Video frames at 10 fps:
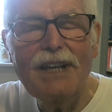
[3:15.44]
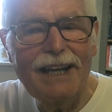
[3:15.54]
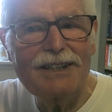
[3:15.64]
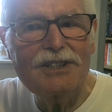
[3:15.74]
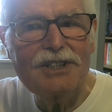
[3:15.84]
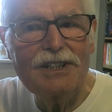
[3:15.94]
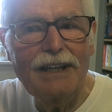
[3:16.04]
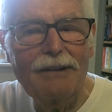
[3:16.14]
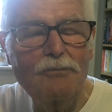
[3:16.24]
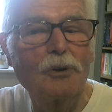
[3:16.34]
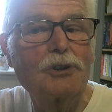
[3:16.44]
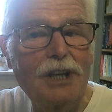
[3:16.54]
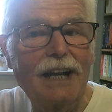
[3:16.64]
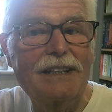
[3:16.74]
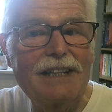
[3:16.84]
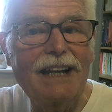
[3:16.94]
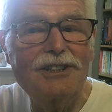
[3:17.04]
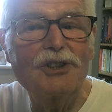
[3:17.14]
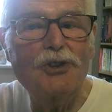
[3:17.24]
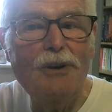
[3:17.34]
Cat I want I
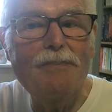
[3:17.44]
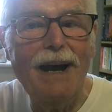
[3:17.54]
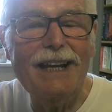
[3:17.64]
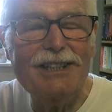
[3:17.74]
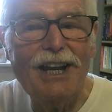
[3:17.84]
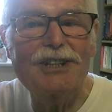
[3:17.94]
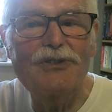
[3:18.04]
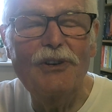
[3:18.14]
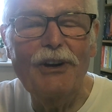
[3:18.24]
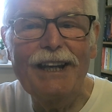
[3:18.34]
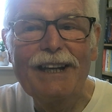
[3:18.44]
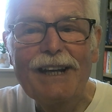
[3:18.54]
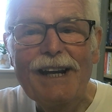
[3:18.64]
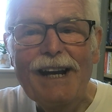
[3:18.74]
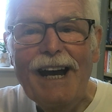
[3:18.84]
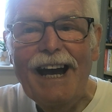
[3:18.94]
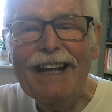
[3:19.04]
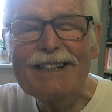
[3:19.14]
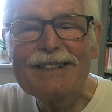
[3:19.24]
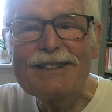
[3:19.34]
had to trim my tash for it,
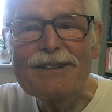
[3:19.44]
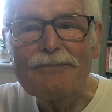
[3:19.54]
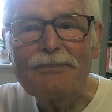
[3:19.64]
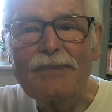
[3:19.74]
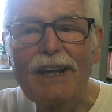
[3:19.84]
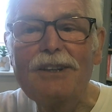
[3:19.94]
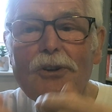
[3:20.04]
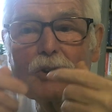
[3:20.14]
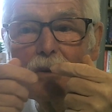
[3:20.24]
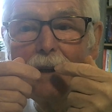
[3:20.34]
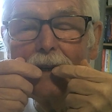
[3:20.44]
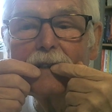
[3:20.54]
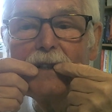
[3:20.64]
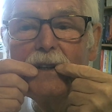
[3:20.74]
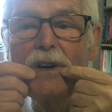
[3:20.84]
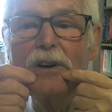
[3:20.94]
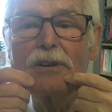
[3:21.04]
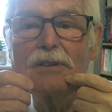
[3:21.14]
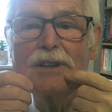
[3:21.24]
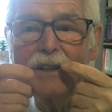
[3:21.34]
and it used to be, as you
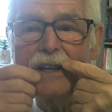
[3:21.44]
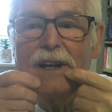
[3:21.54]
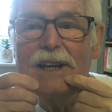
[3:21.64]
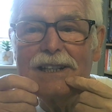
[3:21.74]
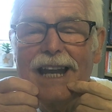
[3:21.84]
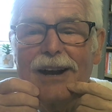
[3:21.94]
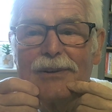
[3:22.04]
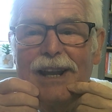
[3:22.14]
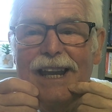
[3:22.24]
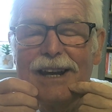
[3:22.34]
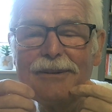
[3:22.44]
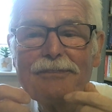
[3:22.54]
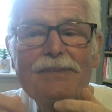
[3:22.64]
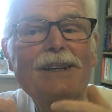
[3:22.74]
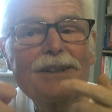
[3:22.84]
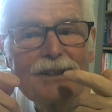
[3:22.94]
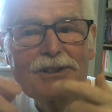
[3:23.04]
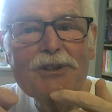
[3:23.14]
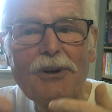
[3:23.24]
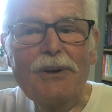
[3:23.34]
know, uh, down here.
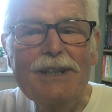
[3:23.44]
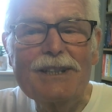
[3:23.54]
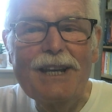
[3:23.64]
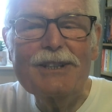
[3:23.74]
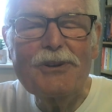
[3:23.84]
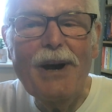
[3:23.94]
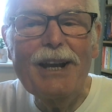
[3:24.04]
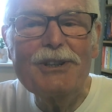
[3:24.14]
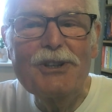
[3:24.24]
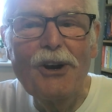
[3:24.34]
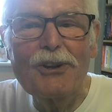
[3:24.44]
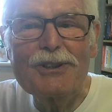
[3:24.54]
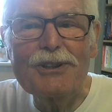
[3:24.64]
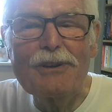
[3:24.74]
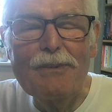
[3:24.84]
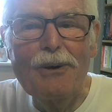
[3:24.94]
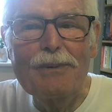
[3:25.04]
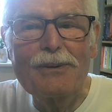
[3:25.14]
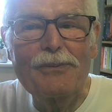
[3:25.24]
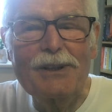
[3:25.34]
So it, it's quite short at the
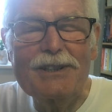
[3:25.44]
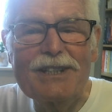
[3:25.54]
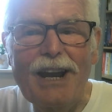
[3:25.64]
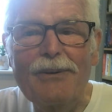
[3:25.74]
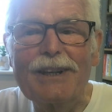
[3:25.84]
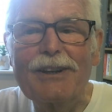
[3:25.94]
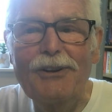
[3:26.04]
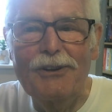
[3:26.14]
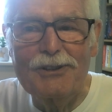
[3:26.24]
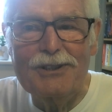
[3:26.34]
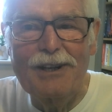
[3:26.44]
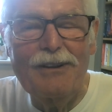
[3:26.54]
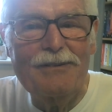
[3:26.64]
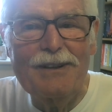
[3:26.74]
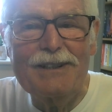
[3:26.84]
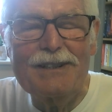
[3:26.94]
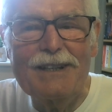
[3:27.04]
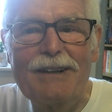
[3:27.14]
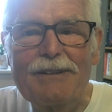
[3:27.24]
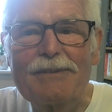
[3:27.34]
moment. We'll see how it goes. So,
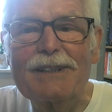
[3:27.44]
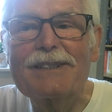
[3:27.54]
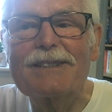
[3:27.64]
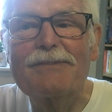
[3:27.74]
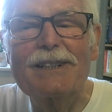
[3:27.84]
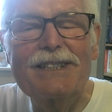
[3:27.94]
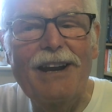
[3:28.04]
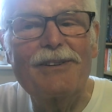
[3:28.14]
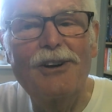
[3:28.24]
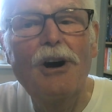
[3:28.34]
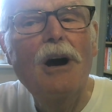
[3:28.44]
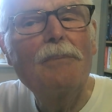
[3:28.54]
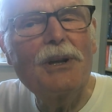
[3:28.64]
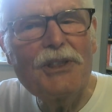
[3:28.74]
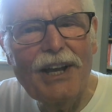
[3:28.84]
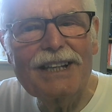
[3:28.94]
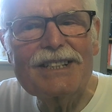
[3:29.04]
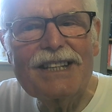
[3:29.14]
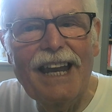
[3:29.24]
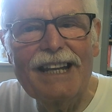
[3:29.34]
uh, we'll, we'll see how it goes. But
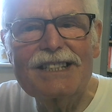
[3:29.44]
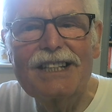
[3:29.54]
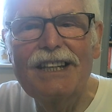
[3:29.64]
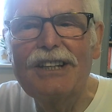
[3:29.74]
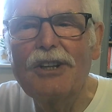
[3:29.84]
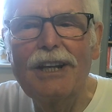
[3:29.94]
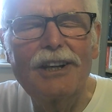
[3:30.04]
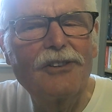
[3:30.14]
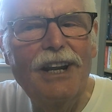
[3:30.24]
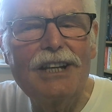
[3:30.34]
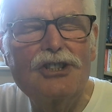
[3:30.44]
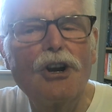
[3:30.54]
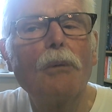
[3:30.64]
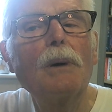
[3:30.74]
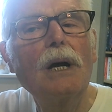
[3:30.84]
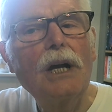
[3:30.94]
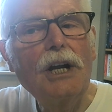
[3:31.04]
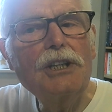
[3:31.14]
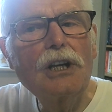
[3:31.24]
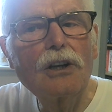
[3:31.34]
thanks, Kat. you did a great job
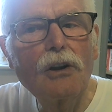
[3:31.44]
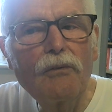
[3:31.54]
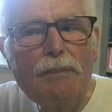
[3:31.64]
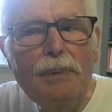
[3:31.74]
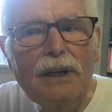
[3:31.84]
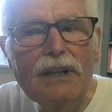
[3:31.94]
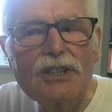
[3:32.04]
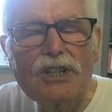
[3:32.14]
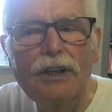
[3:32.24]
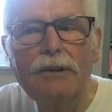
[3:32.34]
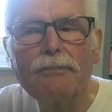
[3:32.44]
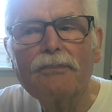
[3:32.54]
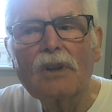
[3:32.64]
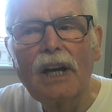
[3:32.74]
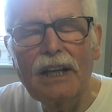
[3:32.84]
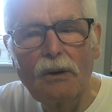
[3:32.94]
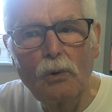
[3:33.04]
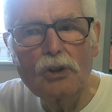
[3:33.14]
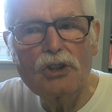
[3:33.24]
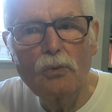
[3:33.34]
and you're a lovely person. And I
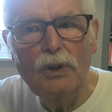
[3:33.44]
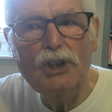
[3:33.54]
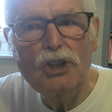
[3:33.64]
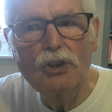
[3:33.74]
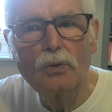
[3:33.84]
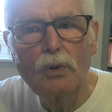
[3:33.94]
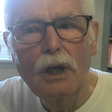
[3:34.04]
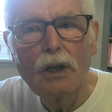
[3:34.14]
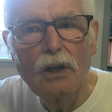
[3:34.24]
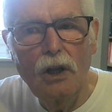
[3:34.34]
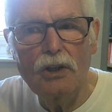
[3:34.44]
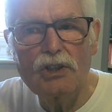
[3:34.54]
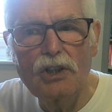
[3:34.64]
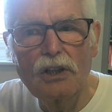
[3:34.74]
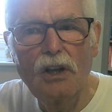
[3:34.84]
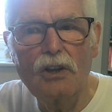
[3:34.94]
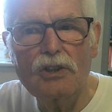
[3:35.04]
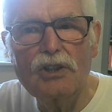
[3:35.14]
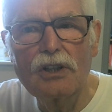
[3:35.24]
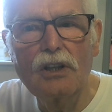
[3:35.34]
want to wish you lots and
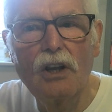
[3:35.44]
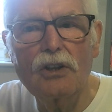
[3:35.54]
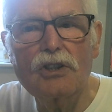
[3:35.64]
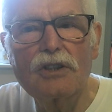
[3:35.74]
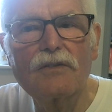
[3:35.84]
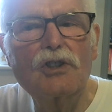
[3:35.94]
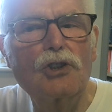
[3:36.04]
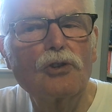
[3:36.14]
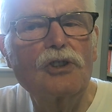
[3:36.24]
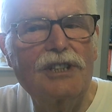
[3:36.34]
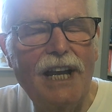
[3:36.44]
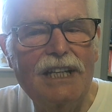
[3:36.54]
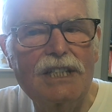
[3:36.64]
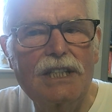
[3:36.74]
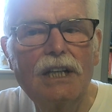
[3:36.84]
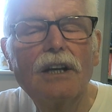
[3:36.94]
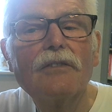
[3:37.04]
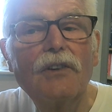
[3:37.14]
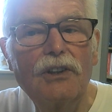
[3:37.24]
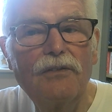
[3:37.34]
lots and lots of success
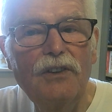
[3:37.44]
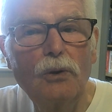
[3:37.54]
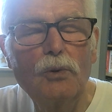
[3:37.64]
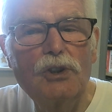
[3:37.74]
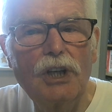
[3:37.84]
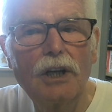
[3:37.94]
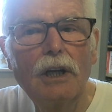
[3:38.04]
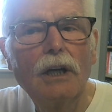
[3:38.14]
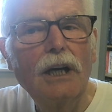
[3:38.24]
for the future.